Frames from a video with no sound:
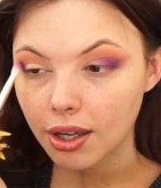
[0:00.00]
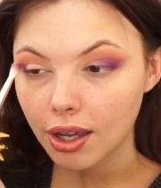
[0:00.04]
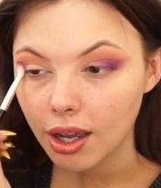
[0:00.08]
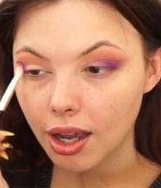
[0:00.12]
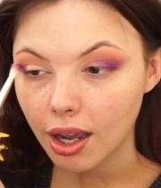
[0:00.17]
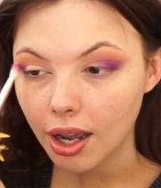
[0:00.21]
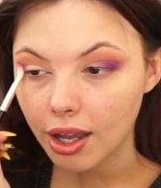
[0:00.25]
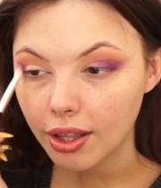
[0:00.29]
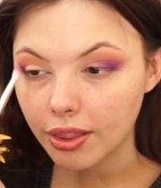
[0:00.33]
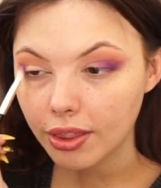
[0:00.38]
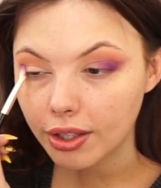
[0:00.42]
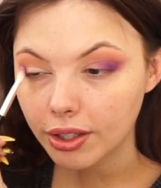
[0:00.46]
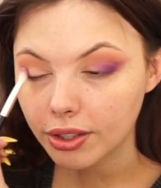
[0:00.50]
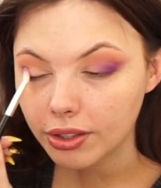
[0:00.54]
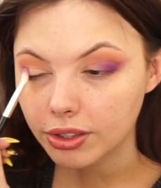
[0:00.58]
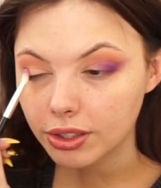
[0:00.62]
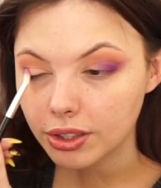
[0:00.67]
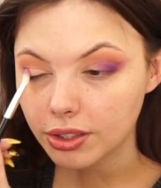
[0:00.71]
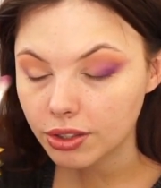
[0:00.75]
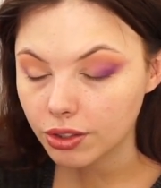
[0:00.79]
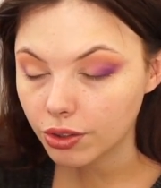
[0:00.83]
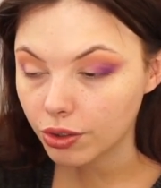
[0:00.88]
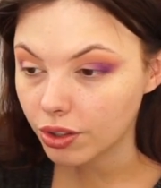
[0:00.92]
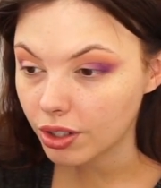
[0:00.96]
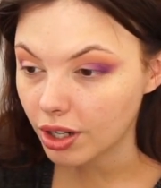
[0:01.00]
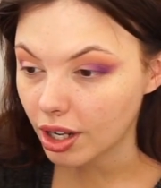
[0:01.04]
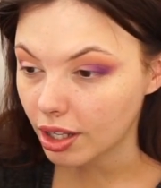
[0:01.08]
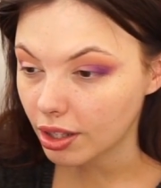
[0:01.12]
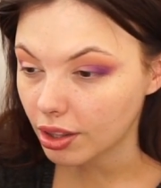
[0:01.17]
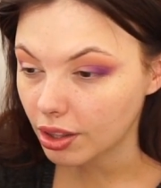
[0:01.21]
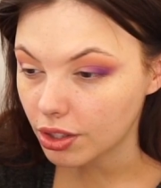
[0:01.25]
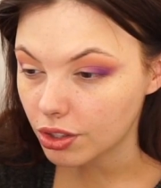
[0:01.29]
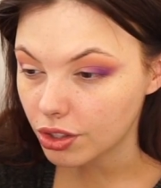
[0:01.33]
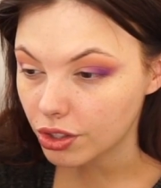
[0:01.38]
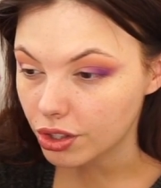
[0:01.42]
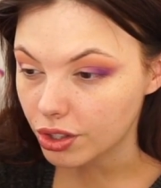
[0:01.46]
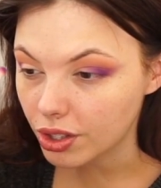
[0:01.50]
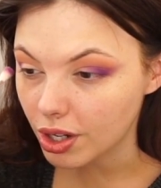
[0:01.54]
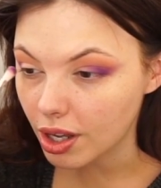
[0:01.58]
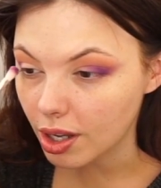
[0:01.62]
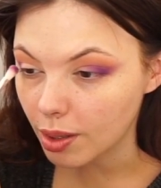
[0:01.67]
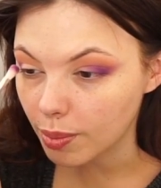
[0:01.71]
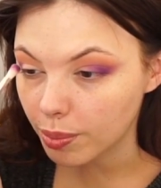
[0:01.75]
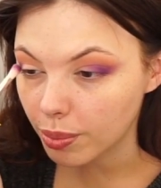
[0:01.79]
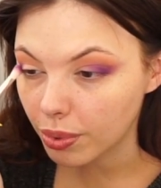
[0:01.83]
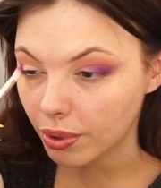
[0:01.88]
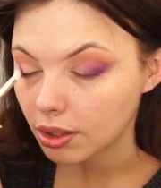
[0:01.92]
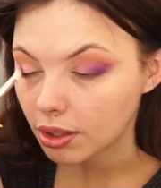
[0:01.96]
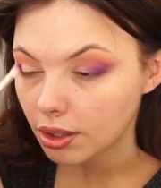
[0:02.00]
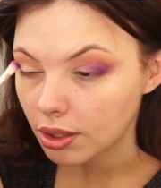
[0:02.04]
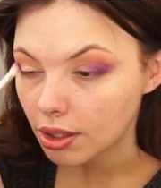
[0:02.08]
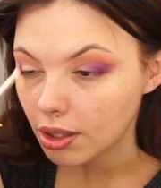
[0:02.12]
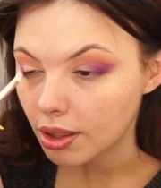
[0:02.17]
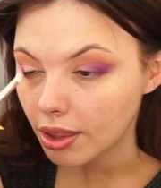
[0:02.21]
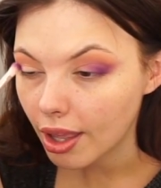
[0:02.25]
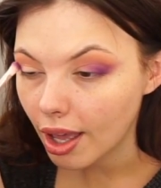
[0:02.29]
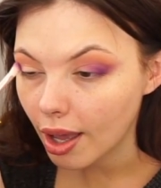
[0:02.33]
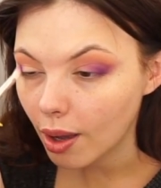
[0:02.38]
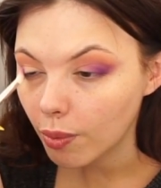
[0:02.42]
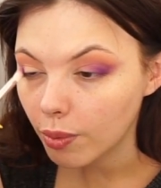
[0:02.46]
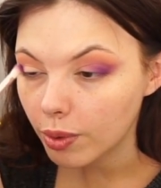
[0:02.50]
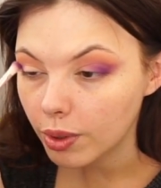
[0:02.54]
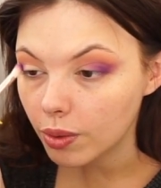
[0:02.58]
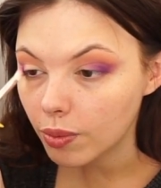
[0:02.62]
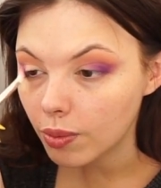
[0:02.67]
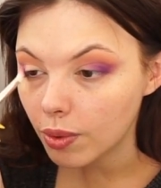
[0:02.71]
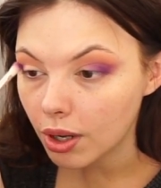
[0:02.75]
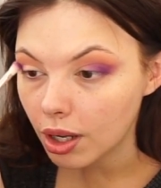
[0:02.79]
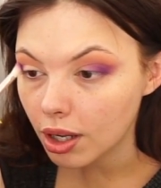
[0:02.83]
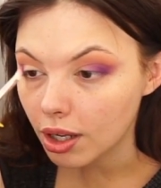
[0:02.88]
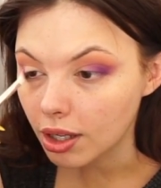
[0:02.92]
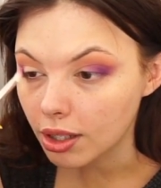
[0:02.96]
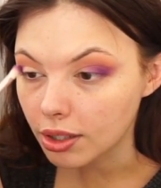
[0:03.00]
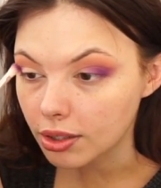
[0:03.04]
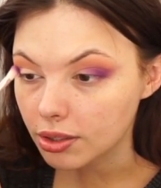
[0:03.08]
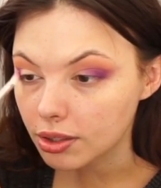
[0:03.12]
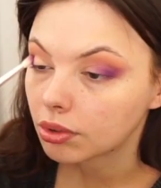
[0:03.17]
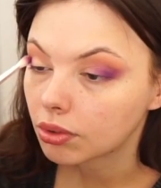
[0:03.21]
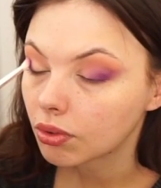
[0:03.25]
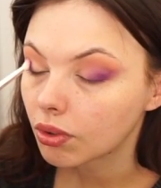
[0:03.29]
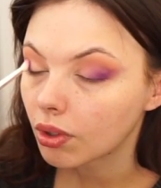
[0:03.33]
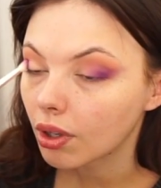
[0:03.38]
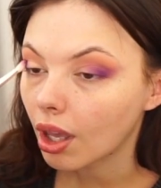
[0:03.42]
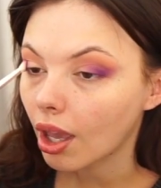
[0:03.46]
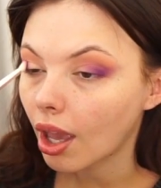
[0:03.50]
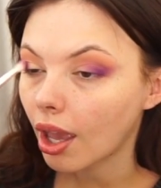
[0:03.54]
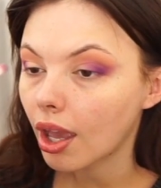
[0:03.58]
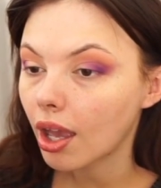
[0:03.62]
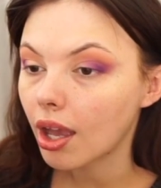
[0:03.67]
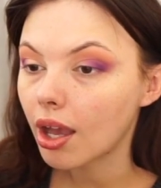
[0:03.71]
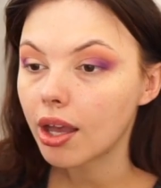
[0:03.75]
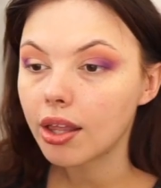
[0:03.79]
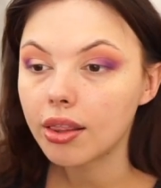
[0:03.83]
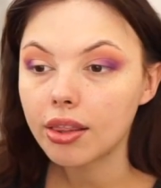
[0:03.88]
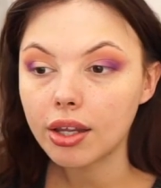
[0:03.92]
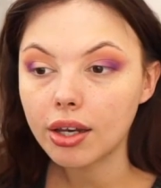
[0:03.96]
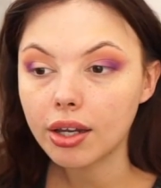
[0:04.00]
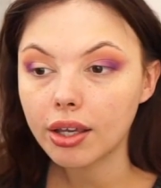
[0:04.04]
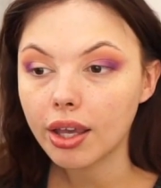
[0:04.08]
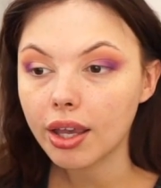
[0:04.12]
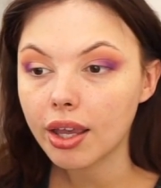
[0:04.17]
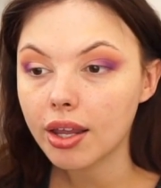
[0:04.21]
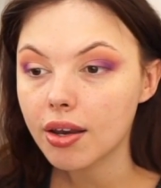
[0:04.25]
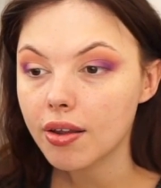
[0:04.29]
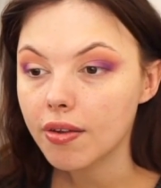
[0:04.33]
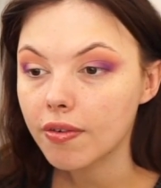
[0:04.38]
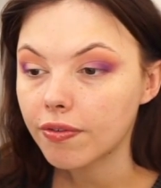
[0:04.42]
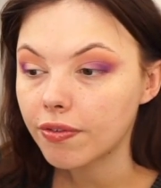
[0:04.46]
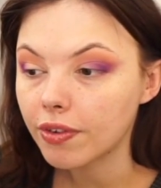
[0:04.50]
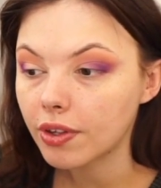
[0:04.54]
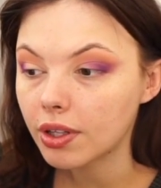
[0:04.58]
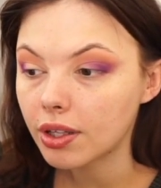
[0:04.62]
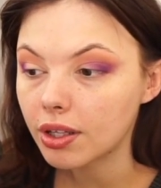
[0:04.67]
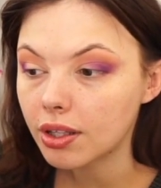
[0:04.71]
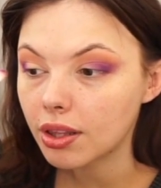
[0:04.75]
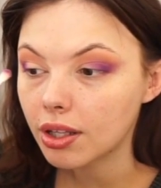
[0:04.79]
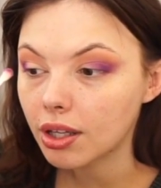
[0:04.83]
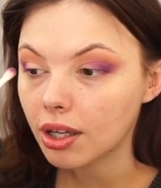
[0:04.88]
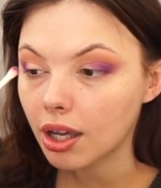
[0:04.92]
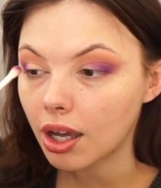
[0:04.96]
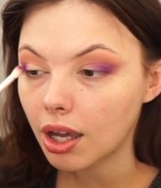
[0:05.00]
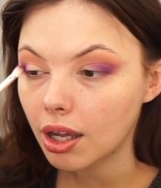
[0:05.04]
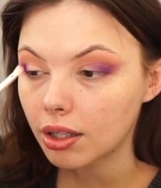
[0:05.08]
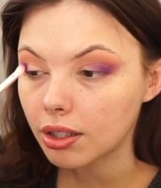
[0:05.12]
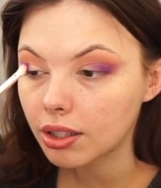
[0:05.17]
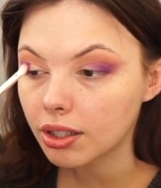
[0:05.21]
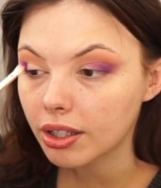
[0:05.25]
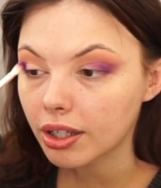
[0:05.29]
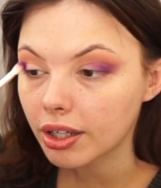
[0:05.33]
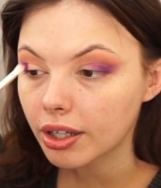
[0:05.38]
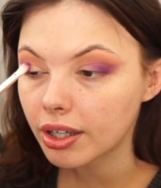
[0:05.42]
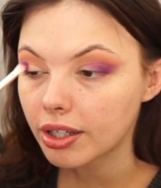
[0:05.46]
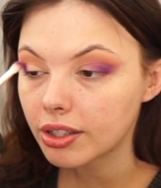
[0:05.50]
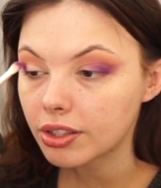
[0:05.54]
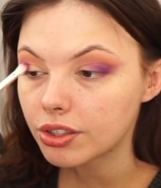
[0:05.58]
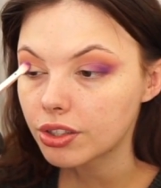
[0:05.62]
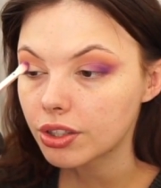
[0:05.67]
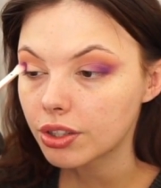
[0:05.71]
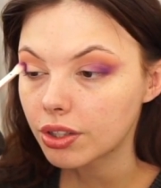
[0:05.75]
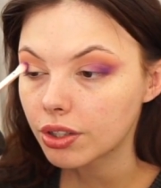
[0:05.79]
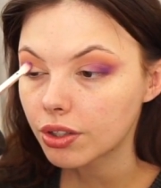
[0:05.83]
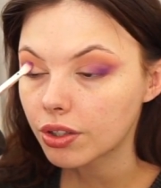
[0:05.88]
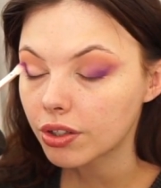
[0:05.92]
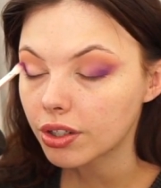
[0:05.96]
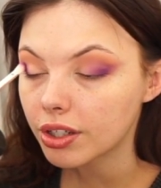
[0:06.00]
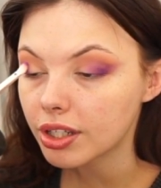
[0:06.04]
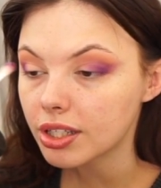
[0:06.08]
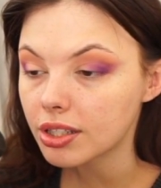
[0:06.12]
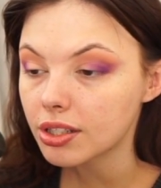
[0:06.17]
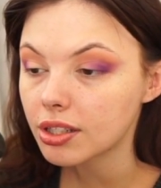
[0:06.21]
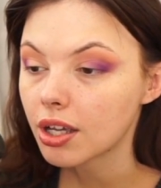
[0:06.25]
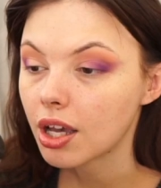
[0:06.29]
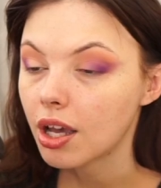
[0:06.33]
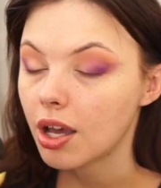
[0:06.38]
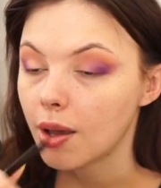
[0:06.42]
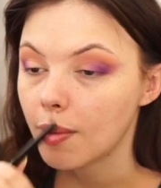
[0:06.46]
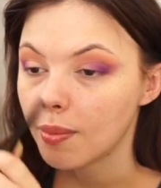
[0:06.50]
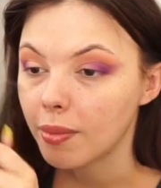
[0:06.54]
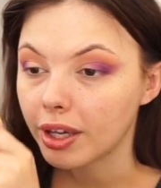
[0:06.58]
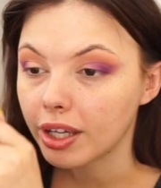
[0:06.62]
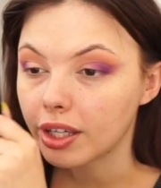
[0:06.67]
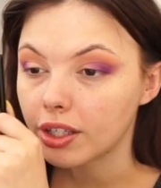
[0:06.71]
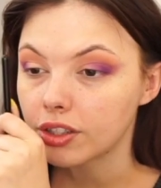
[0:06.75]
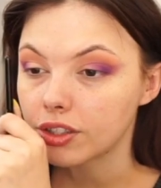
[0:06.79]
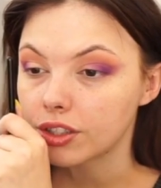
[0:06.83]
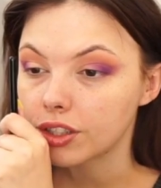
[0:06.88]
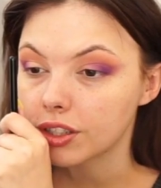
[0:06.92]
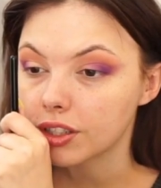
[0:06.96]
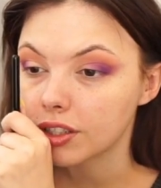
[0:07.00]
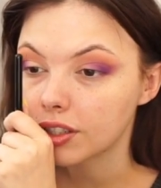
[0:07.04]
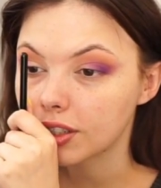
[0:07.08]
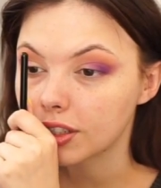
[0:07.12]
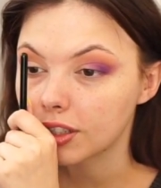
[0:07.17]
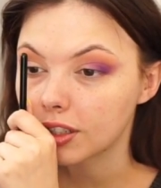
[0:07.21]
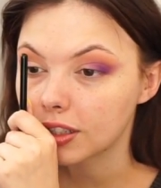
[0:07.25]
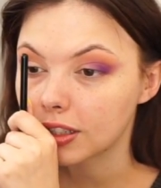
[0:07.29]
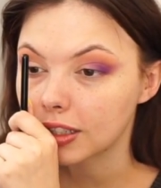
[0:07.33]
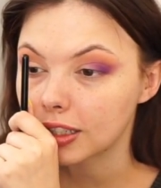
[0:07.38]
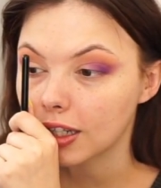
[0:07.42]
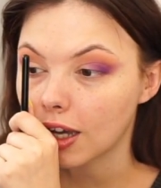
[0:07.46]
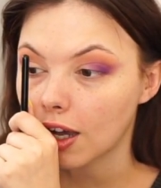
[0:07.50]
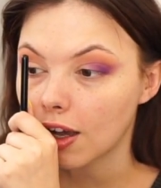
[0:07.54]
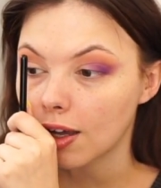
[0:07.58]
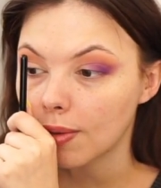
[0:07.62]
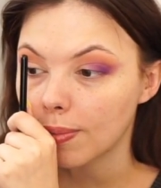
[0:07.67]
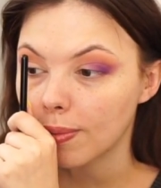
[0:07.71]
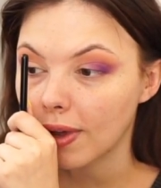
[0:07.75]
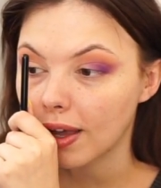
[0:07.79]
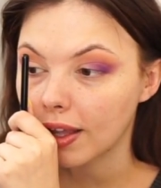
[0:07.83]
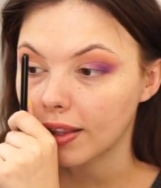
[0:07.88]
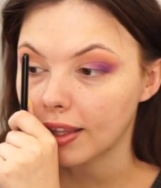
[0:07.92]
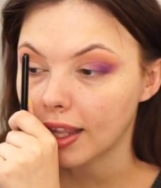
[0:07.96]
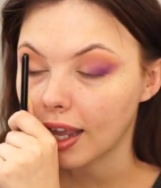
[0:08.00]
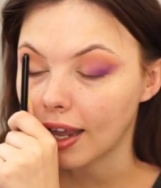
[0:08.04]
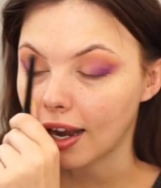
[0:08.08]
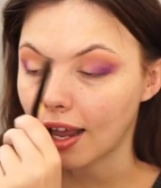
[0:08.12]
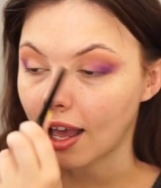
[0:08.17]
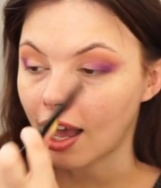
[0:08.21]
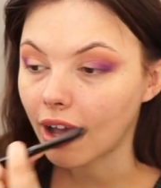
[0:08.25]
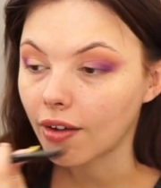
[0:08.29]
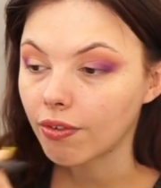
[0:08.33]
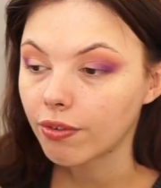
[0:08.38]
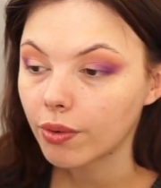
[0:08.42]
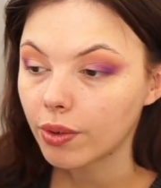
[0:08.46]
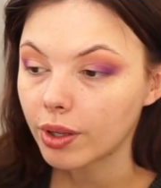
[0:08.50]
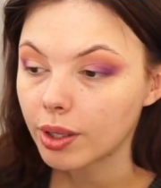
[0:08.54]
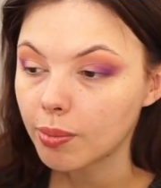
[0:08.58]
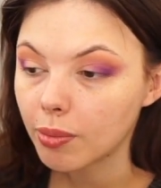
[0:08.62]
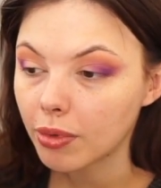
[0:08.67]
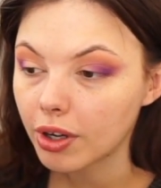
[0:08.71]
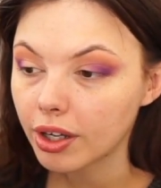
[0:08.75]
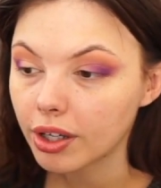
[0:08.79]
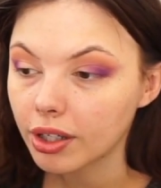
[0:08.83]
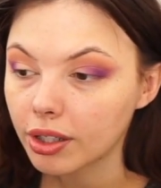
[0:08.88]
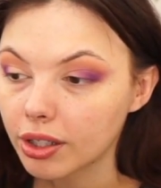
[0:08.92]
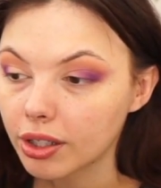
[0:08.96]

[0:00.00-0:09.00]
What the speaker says: and then just create the shape that we want. Okay, and then again, fill in the color into the crease, making sure to stop at that halfway mark.